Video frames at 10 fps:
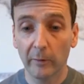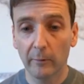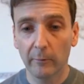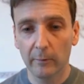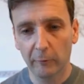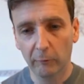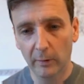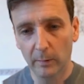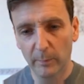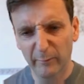And let's shrink it a
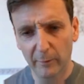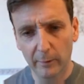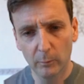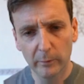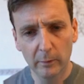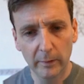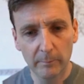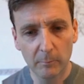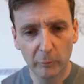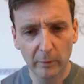bit further. We
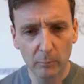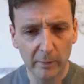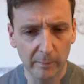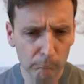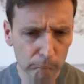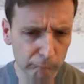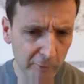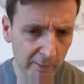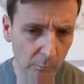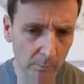don't really
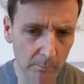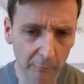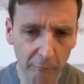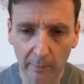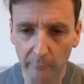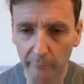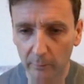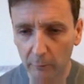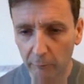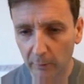want much ground, so I'm going to
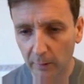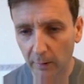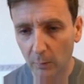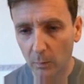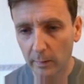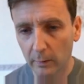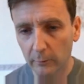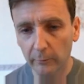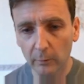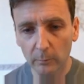shrink it in quite close to the
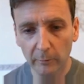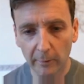object.